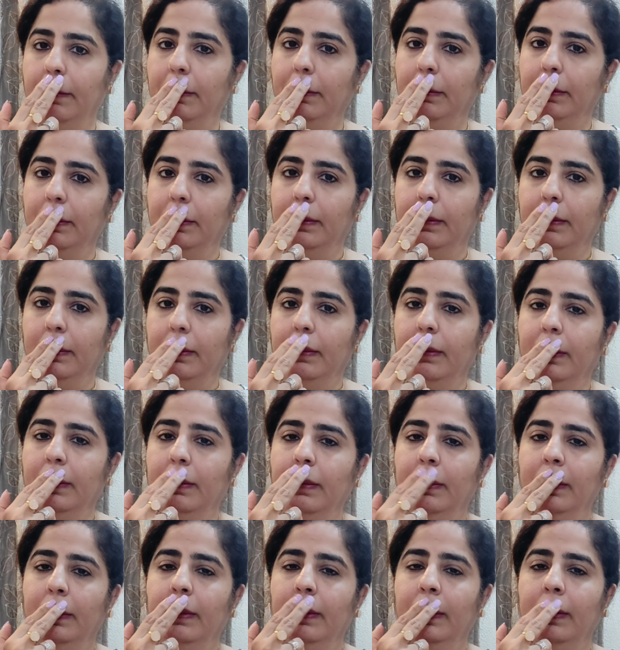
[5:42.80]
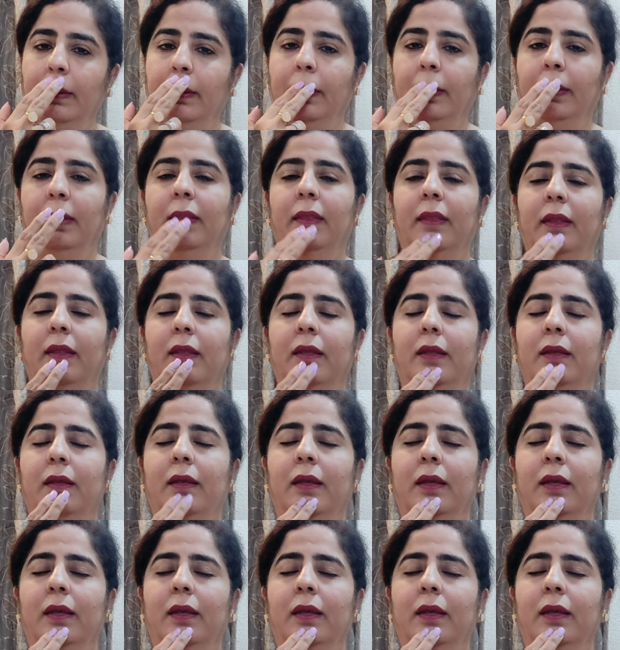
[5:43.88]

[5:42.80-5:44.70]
[no speech]